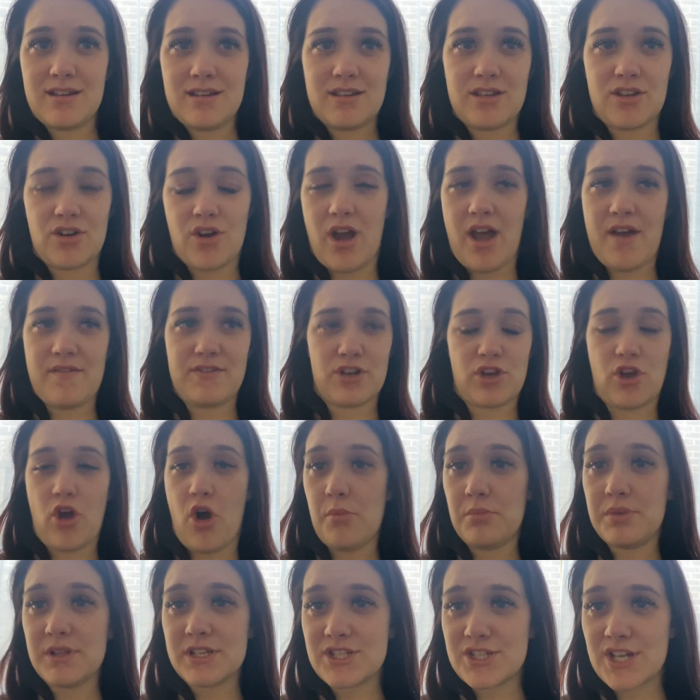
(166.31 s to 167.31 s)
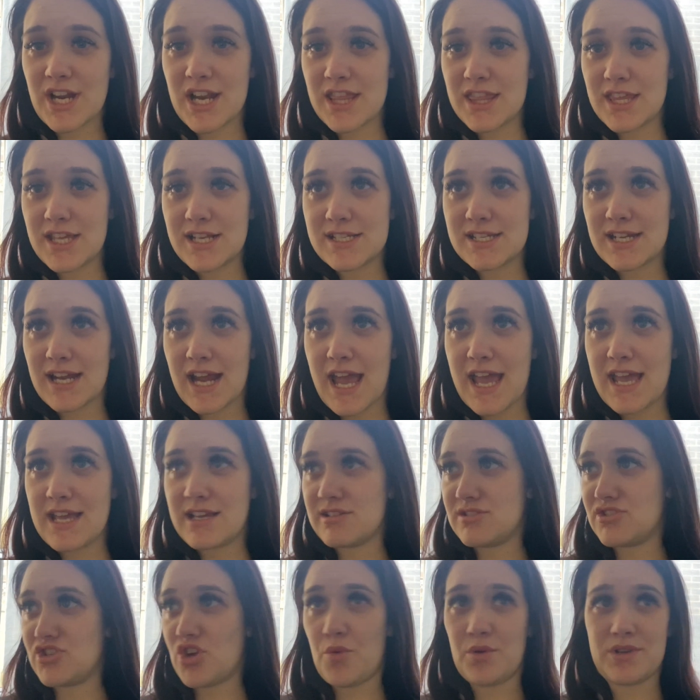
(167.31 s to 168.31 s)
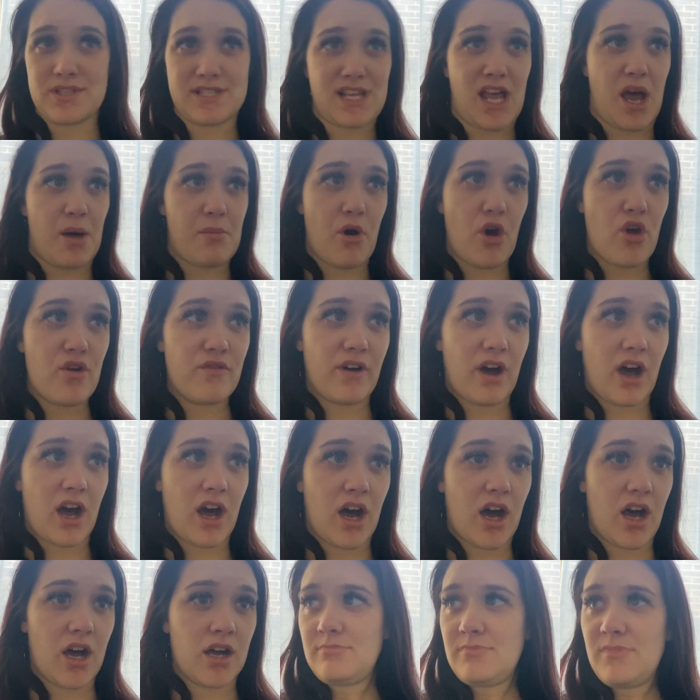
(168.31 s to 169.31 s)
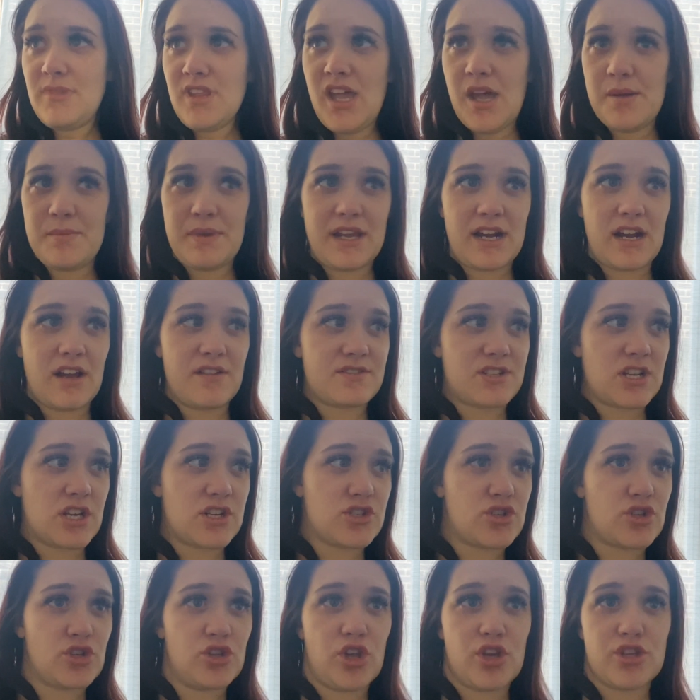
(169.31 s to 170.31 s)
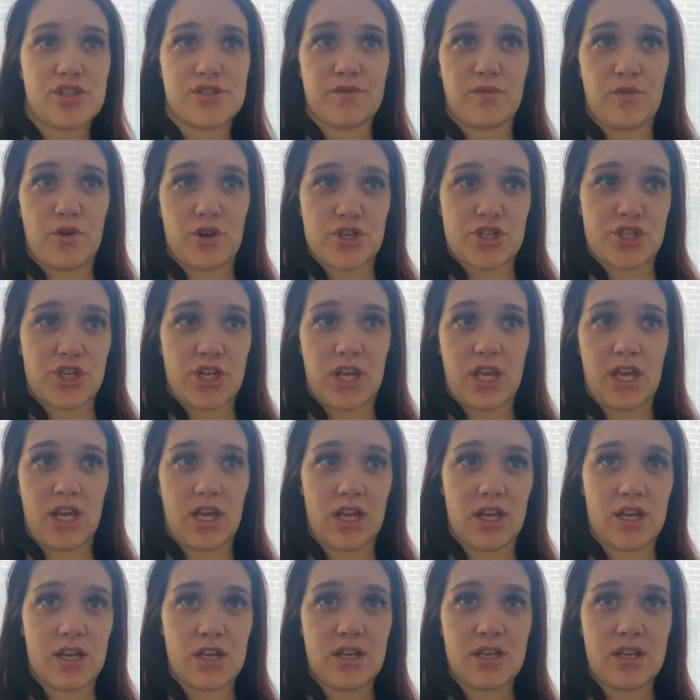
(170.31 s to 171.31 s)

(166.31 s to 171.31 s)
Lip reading: I haven't accomplished anything today because no one's come over. I mean, I've done 2 loads of washing.